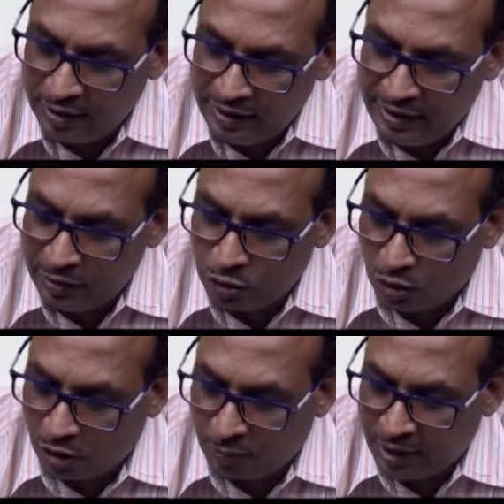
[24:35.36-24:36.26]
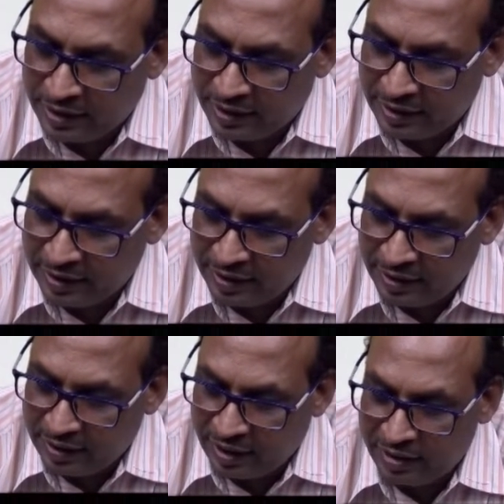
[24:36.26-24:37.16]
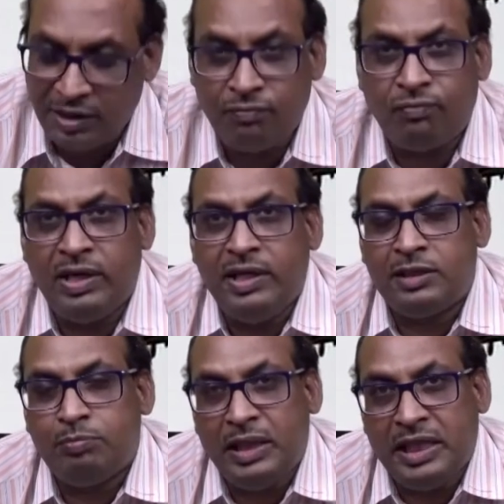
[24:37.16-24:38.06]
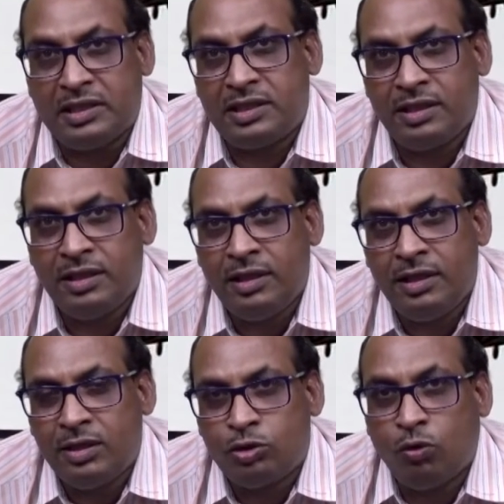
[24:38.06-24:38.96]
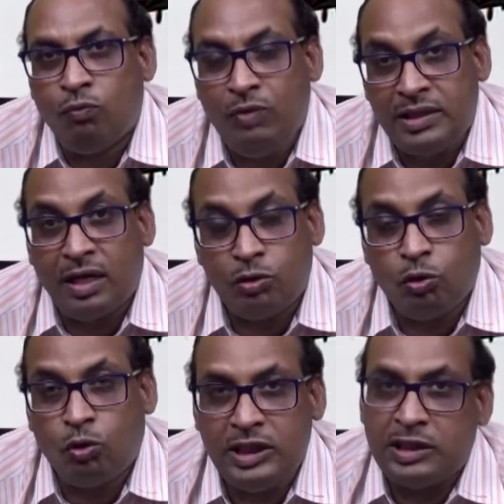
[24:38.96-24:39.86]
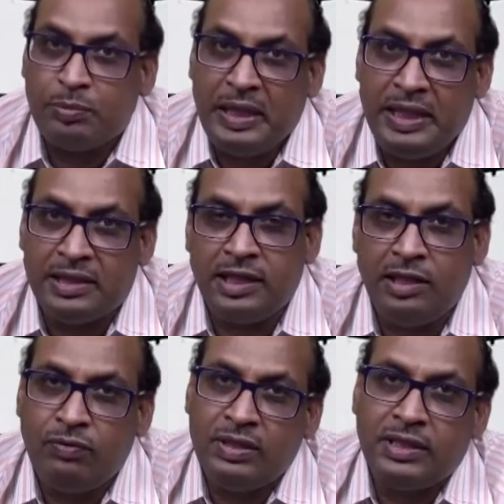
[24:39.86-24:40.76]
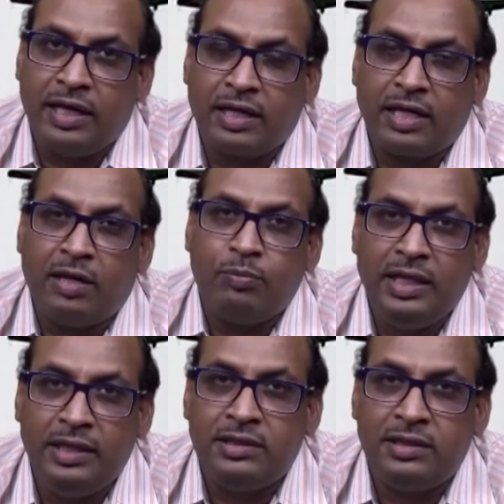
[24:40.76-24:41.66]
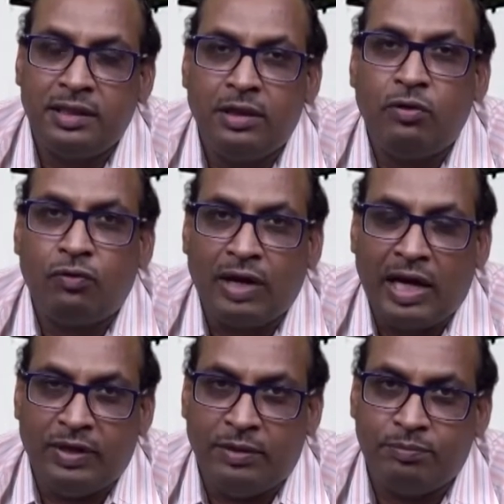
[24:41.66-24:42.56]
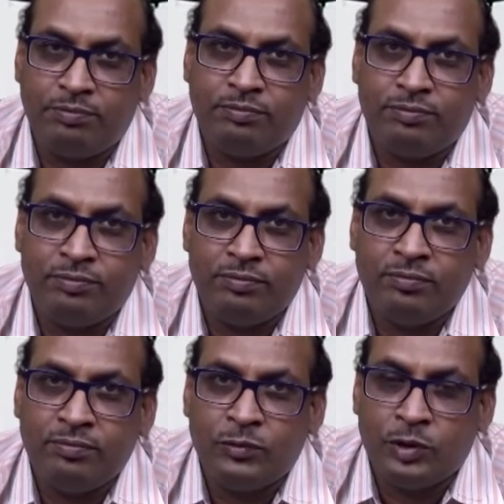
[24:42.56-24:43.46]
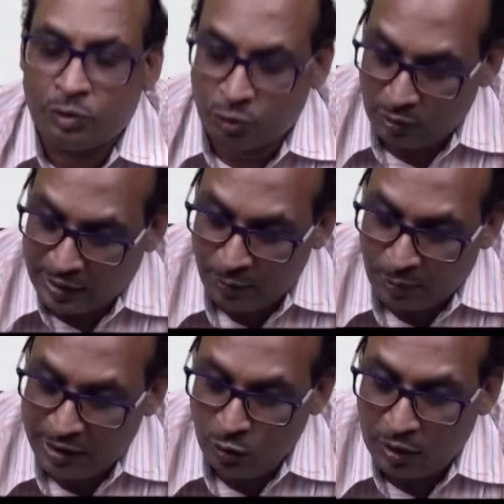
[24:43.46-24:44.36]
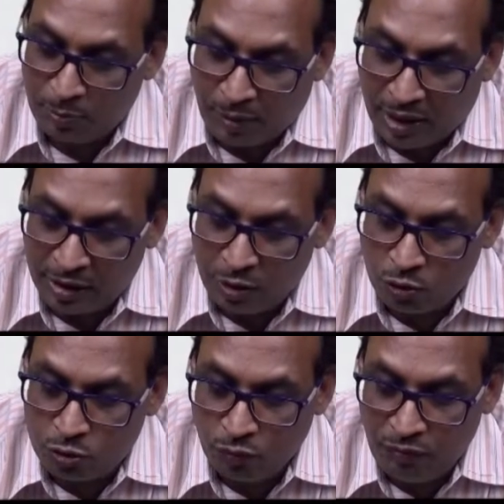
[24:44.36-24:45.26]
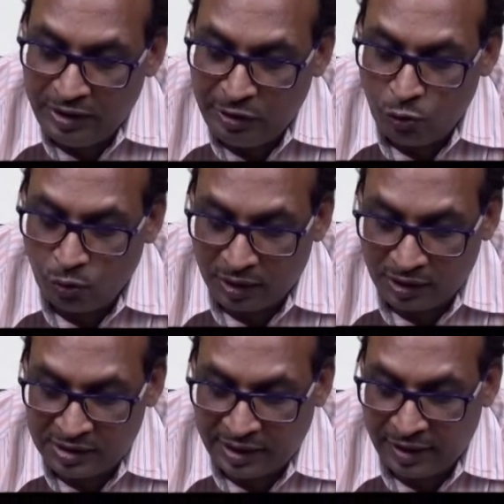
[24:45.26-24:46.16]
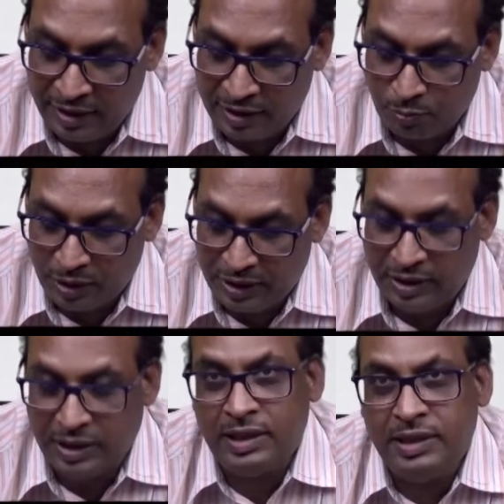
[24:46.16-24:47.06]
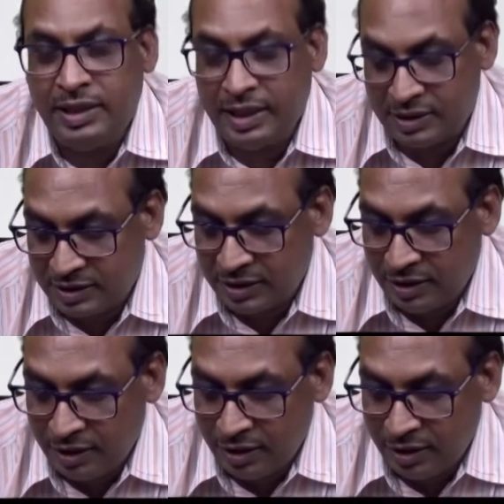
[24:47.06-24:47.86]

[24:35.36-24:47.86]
is operated at different speeds. So which are those speeds in which the aircraft is traveling? So that particular part also we need to understand completely. Yes.